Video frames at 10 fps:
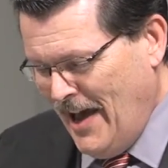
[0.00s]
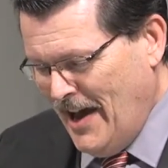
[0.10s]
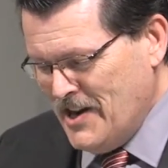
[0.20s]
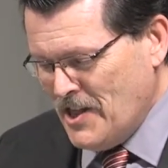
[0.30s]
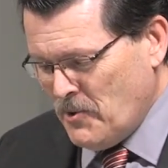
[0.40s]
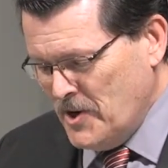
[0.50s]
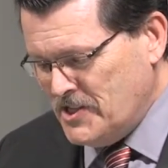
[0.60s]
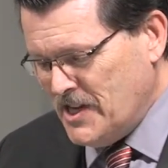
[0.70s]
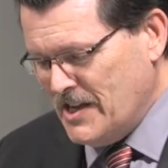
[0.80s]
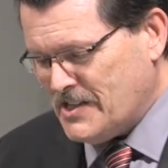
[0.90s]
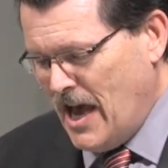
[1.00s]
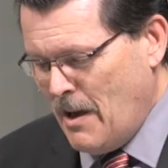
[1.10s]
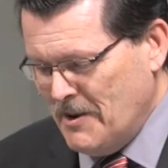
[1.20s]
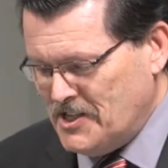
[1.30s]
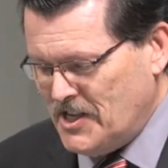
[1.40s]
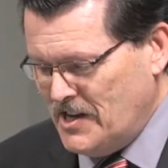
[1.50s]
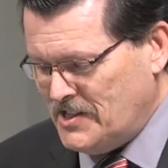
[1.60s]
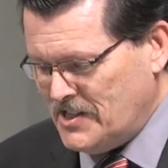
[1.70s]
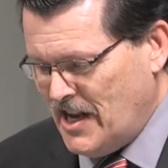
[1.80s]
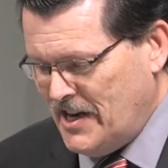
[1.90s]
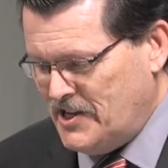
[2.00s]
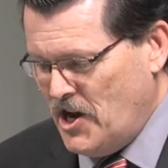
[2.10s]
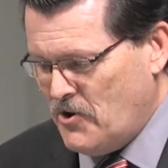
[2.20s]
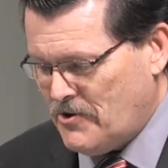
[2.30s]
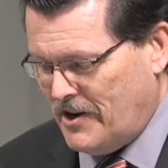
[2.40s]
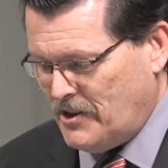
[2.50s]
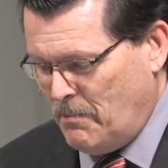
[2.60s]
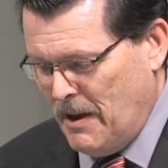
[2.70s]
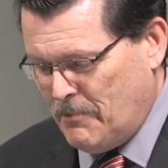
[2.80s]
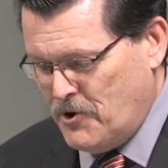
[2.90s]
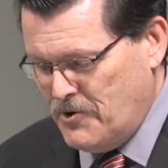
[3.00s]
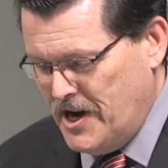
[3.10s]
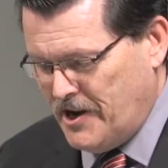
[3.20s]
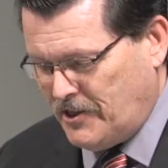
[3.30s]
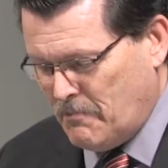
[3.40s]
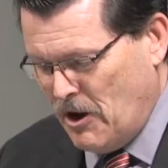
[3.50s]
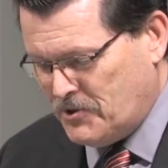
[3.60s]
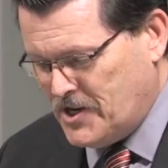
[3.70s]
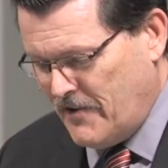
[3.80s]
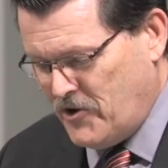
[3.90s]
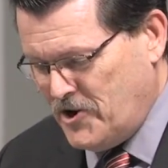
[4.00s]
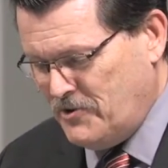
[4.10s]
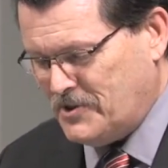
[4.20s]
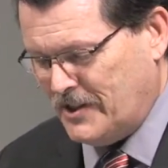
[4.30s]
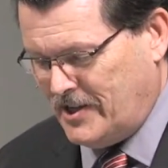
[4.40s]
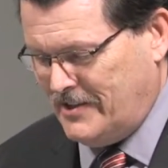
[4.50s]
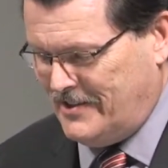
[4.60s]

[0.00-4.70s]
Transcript: Another one says, common sense is like deodorant. The people who need it the most never use it.